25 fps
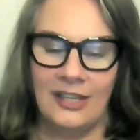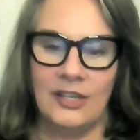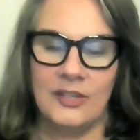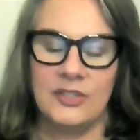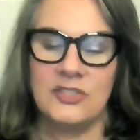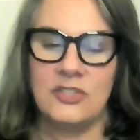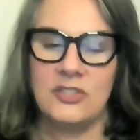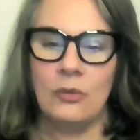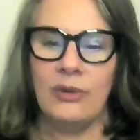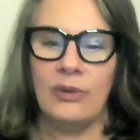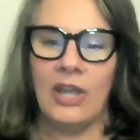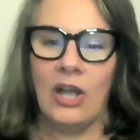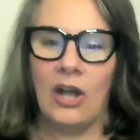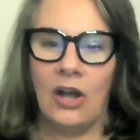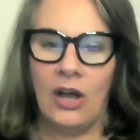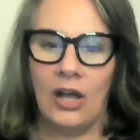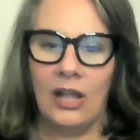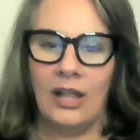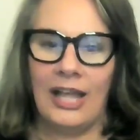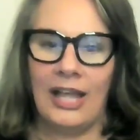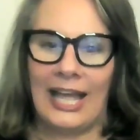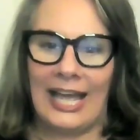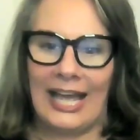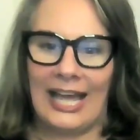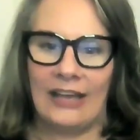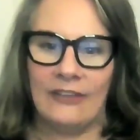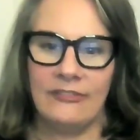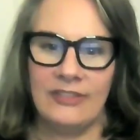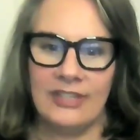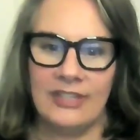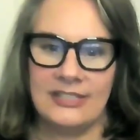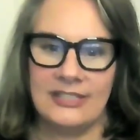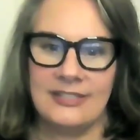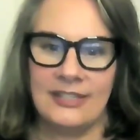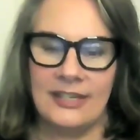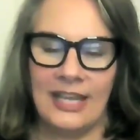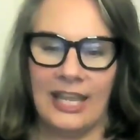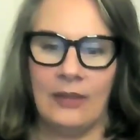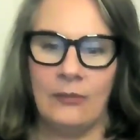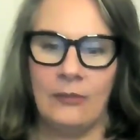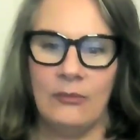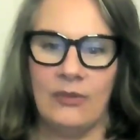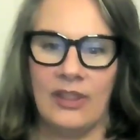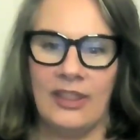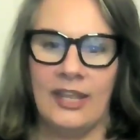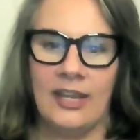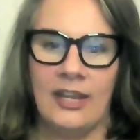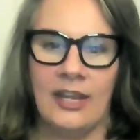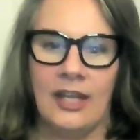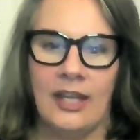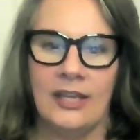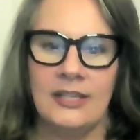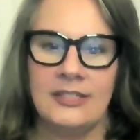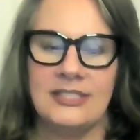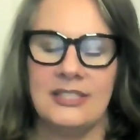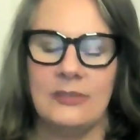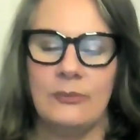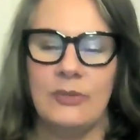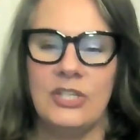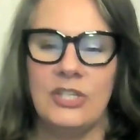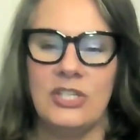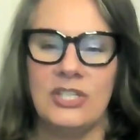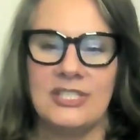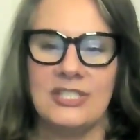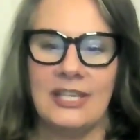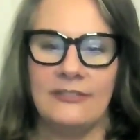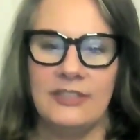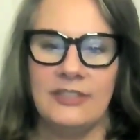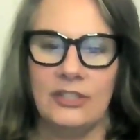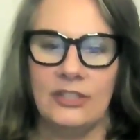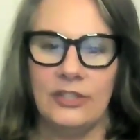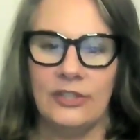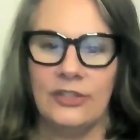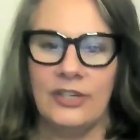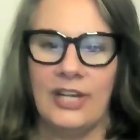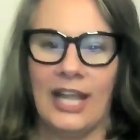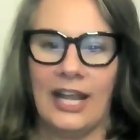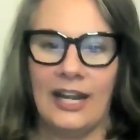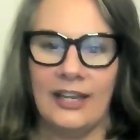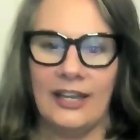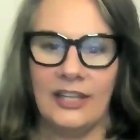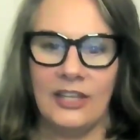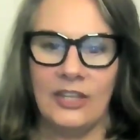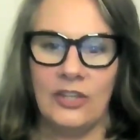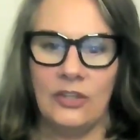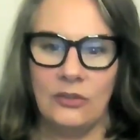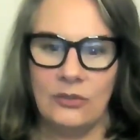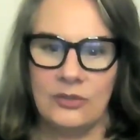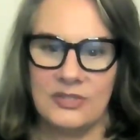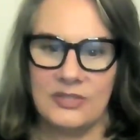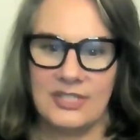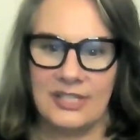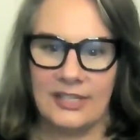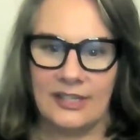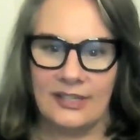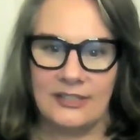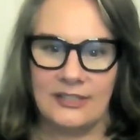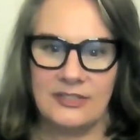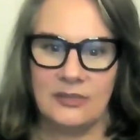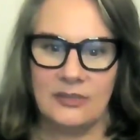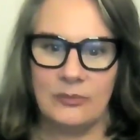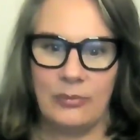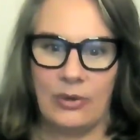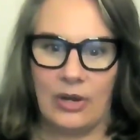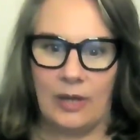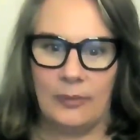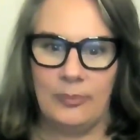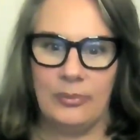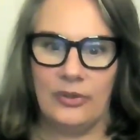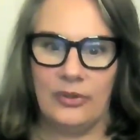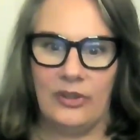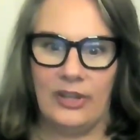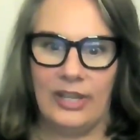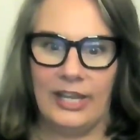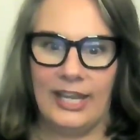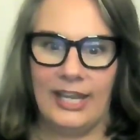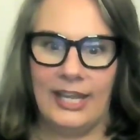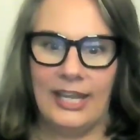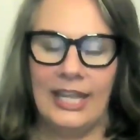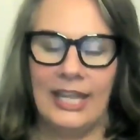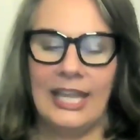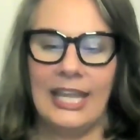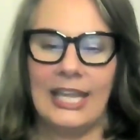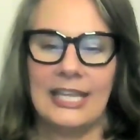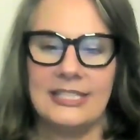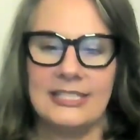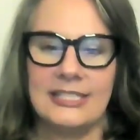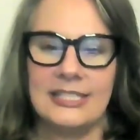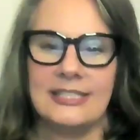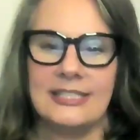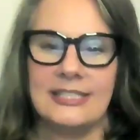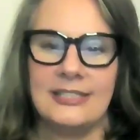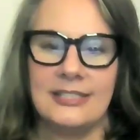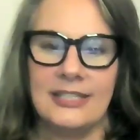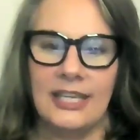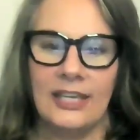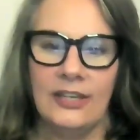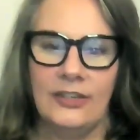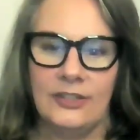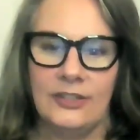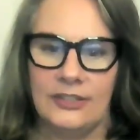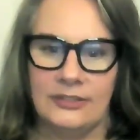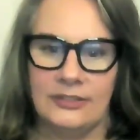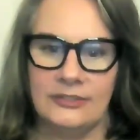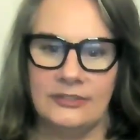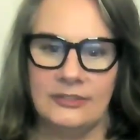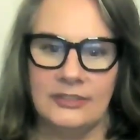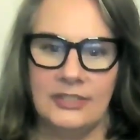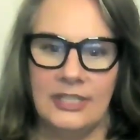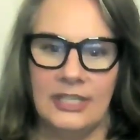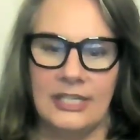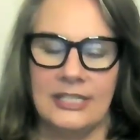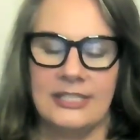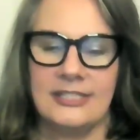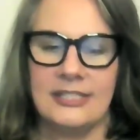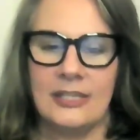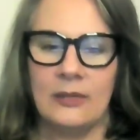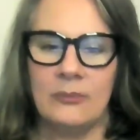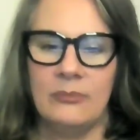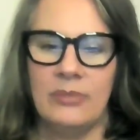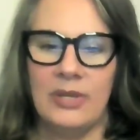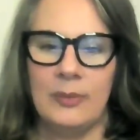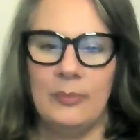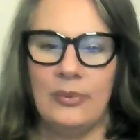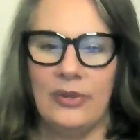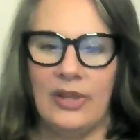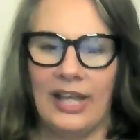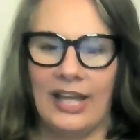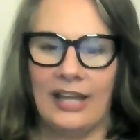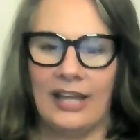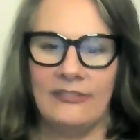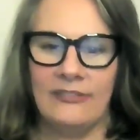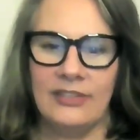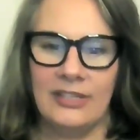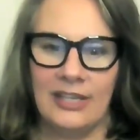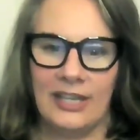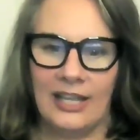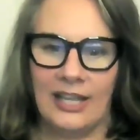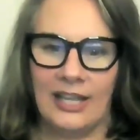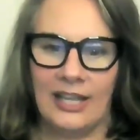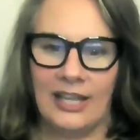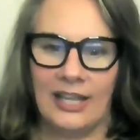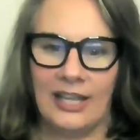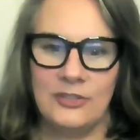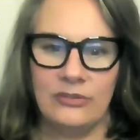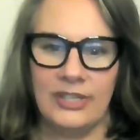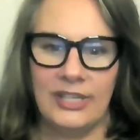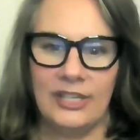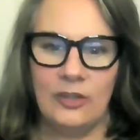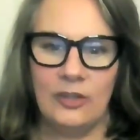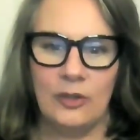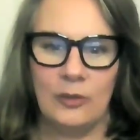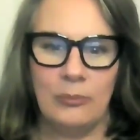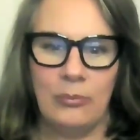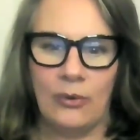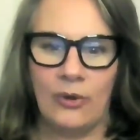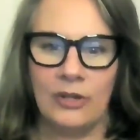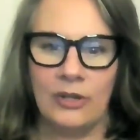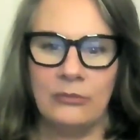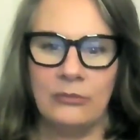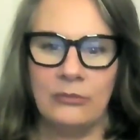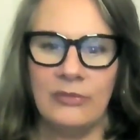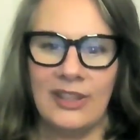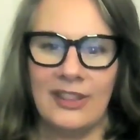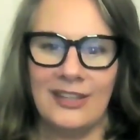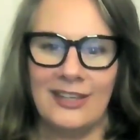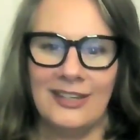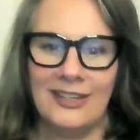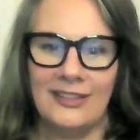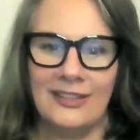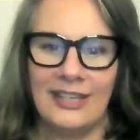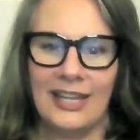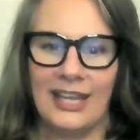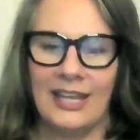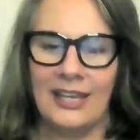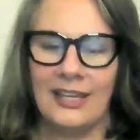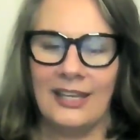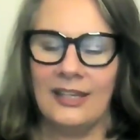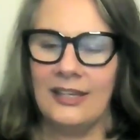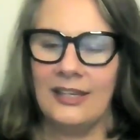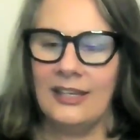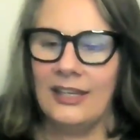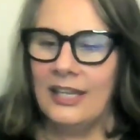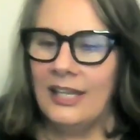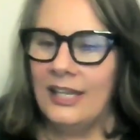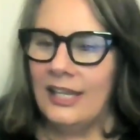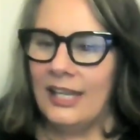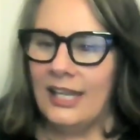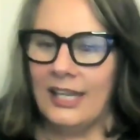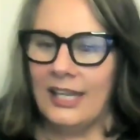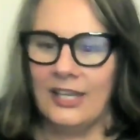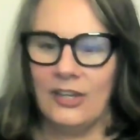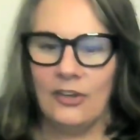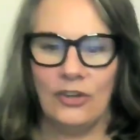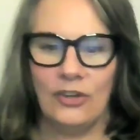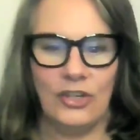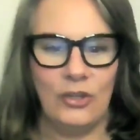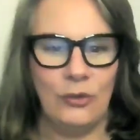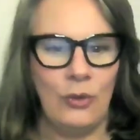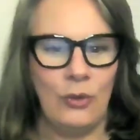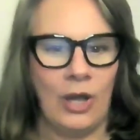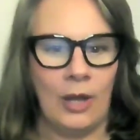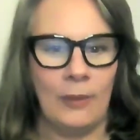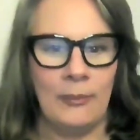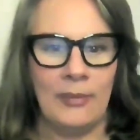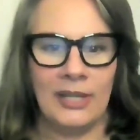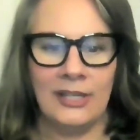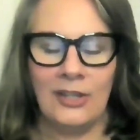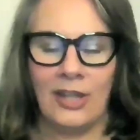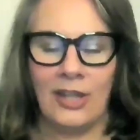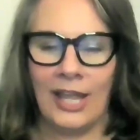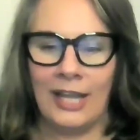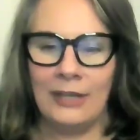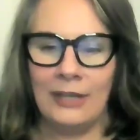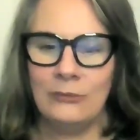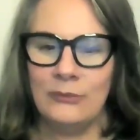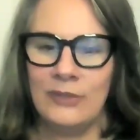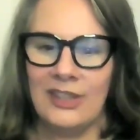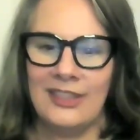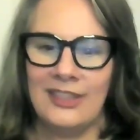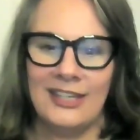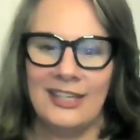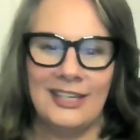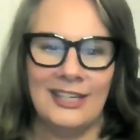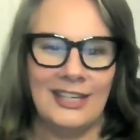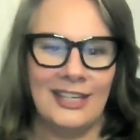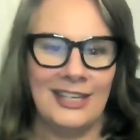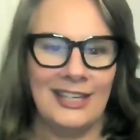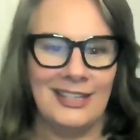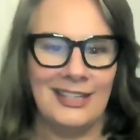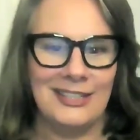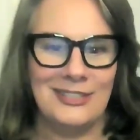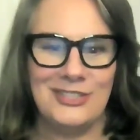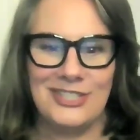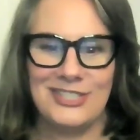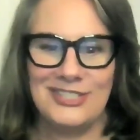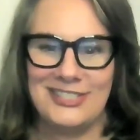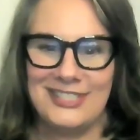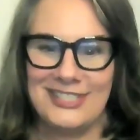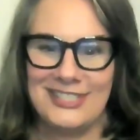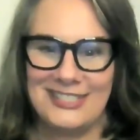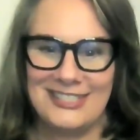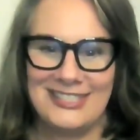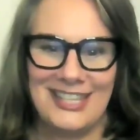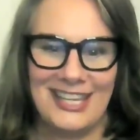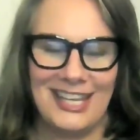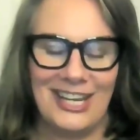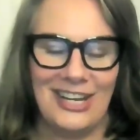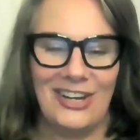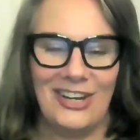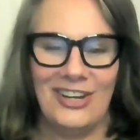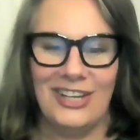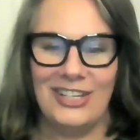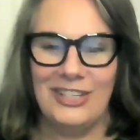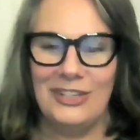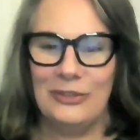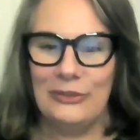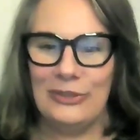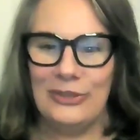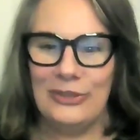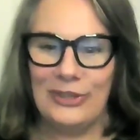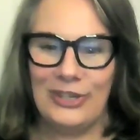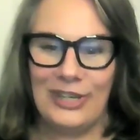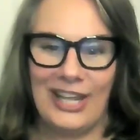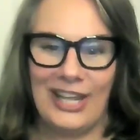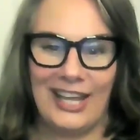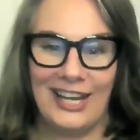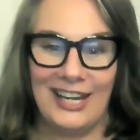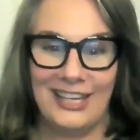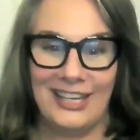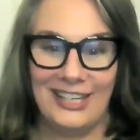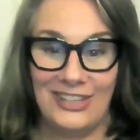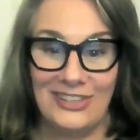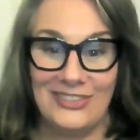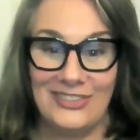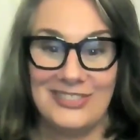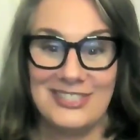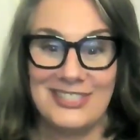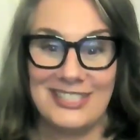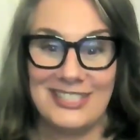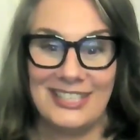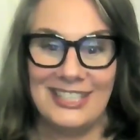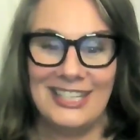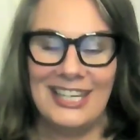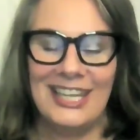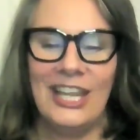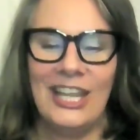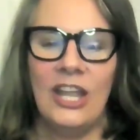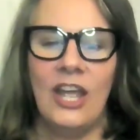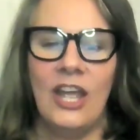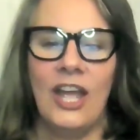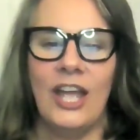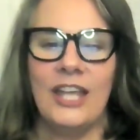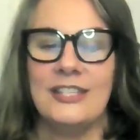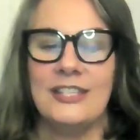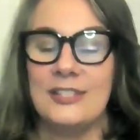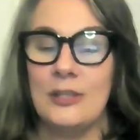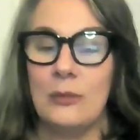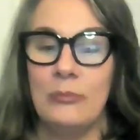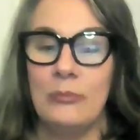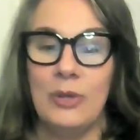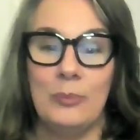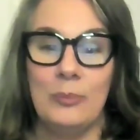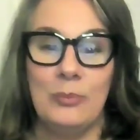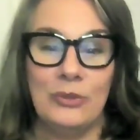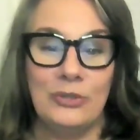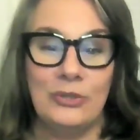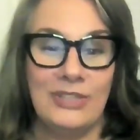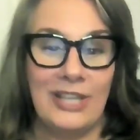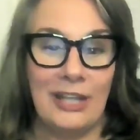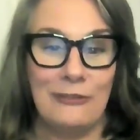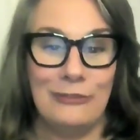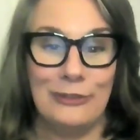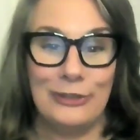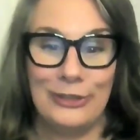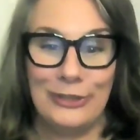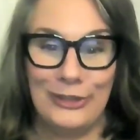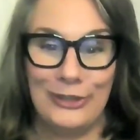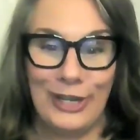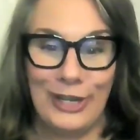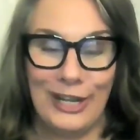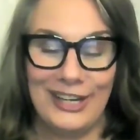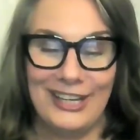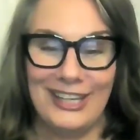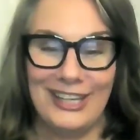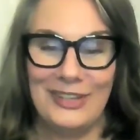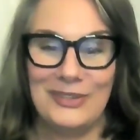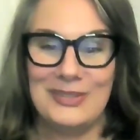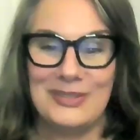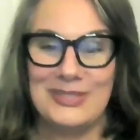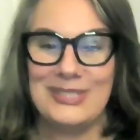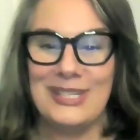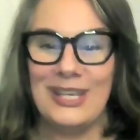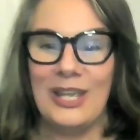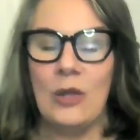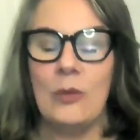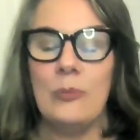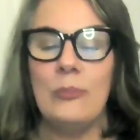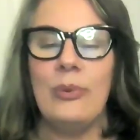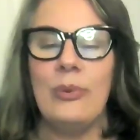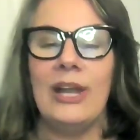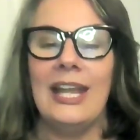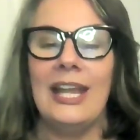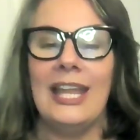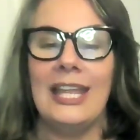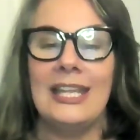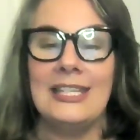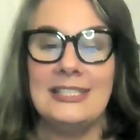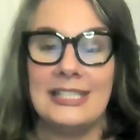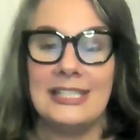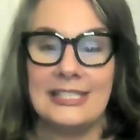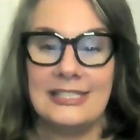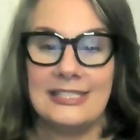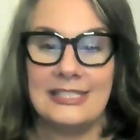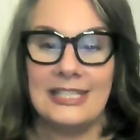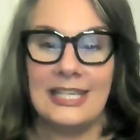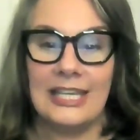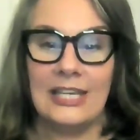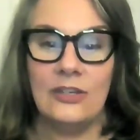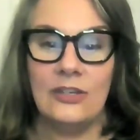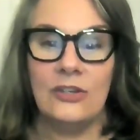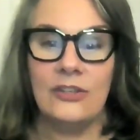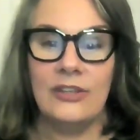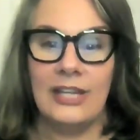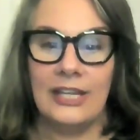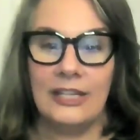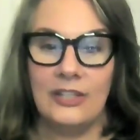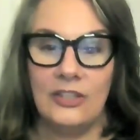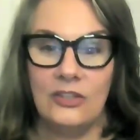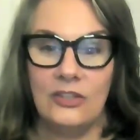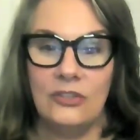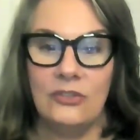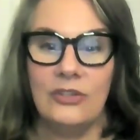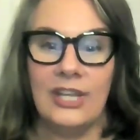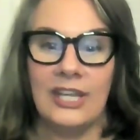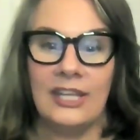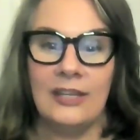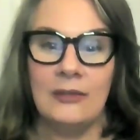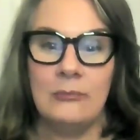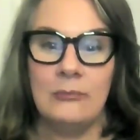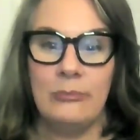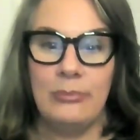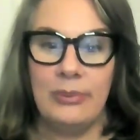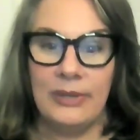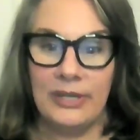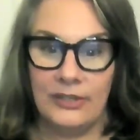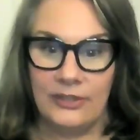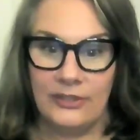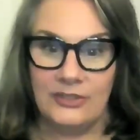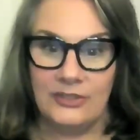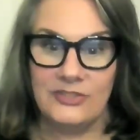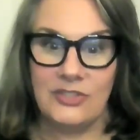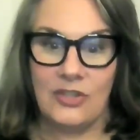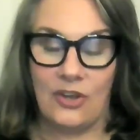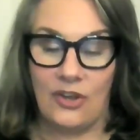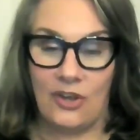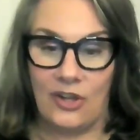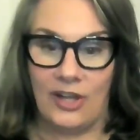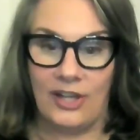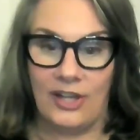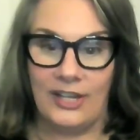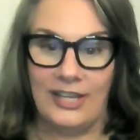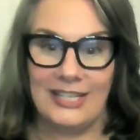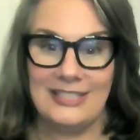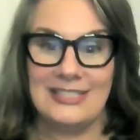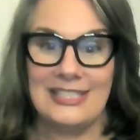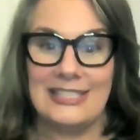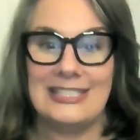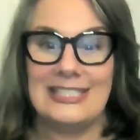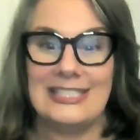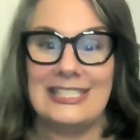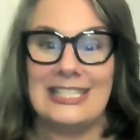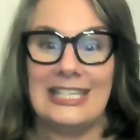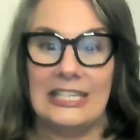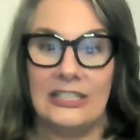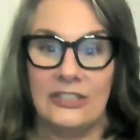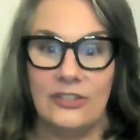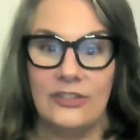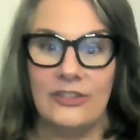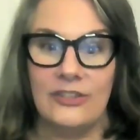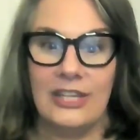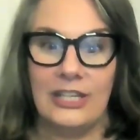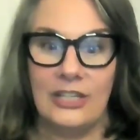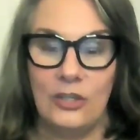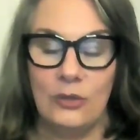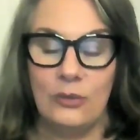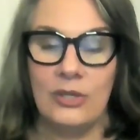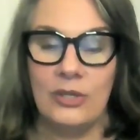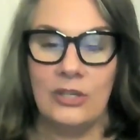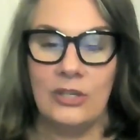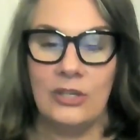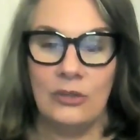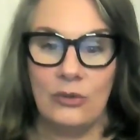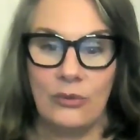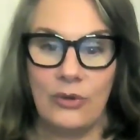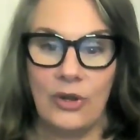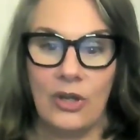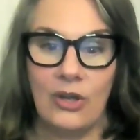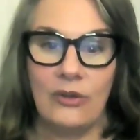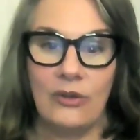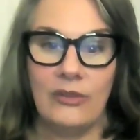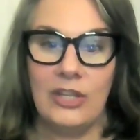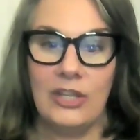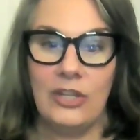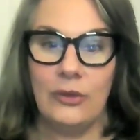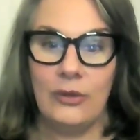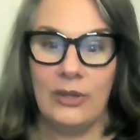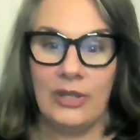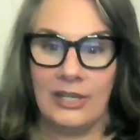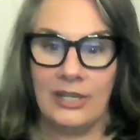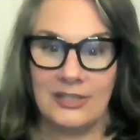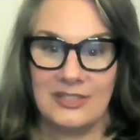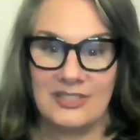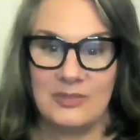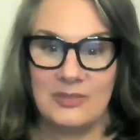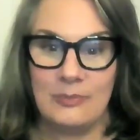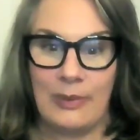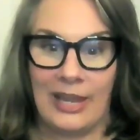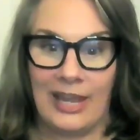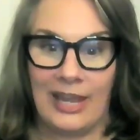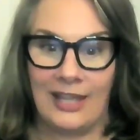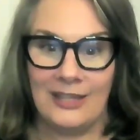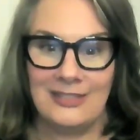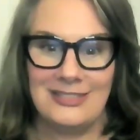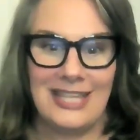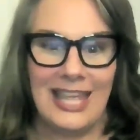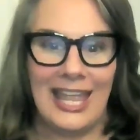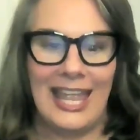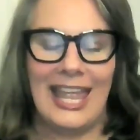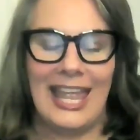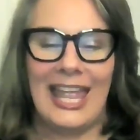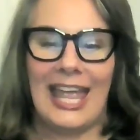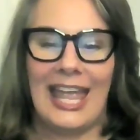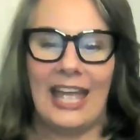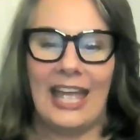So we all have this innate within us. We just have to learn how to use it properly. It's a skill. Some people have it naturally. You're born with it and you come online with it and it just is there and you learn how to use it. Some people never learn how to use it, but it's a skill that you can build on. It's a skill that you can grow, that you can expand.